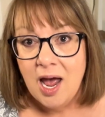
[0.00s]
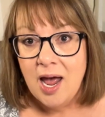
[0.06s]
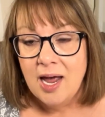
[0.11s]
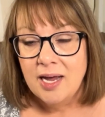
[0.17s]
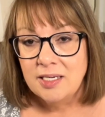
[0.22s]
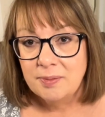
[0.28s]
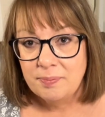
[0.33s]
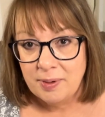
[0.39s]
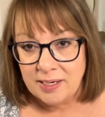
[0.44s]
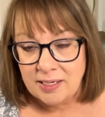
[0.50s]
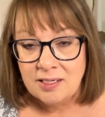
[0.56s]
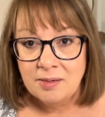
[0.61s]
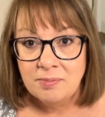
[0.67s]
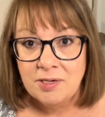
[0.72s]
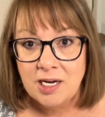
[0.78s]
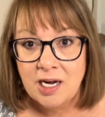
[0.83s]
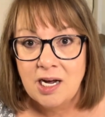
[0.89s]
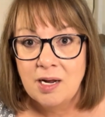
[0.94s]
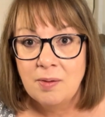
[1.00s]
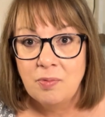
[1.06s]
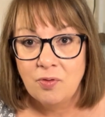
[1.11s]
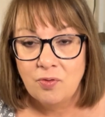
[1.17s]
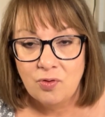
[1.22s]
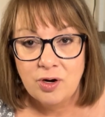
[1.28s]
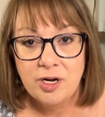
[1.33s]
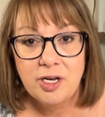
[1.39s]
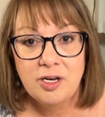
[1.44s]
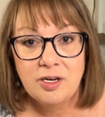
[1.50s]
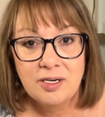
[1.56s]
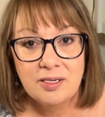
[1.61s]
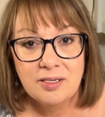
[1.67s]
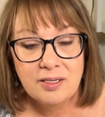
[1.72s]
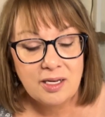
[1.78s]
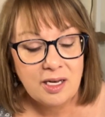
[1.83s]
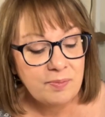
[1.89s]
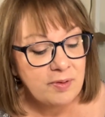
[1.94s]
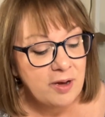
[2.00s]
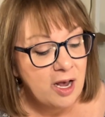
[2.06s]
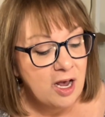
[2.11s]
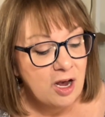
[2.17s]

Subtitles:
Spend some time before you go to sleep.